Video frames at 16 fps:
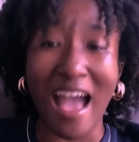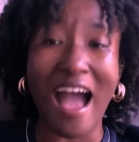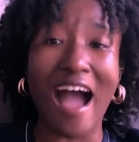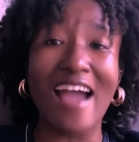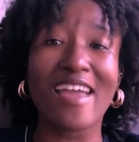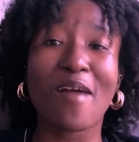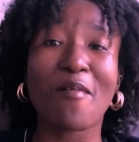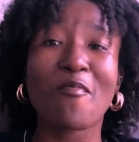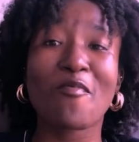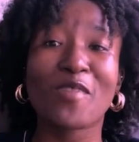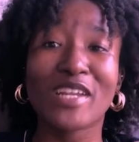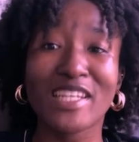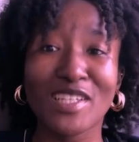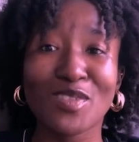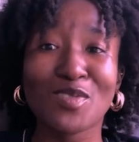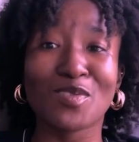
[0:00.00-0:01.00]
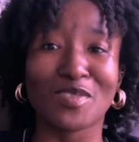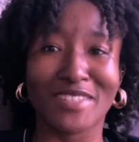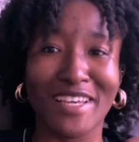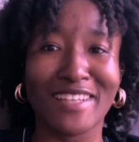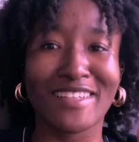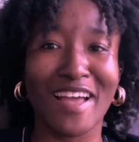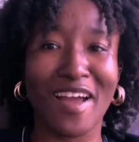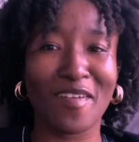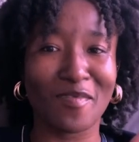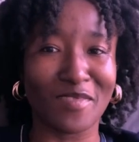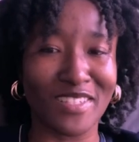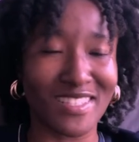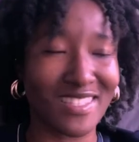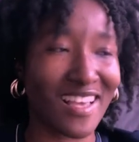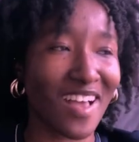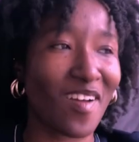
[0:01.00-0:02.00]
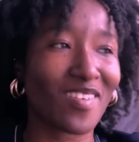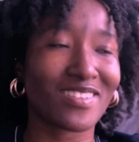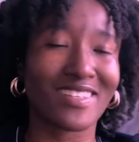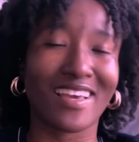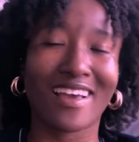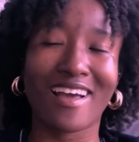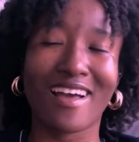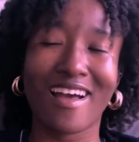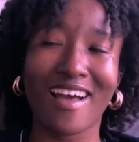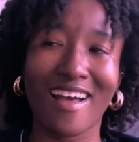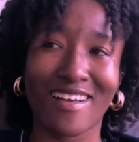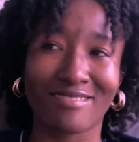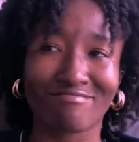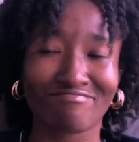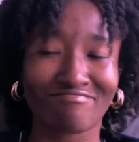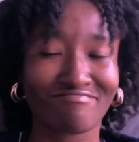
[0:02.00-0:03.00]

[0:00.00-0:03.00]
I am willing to take that risk. I was like, ha,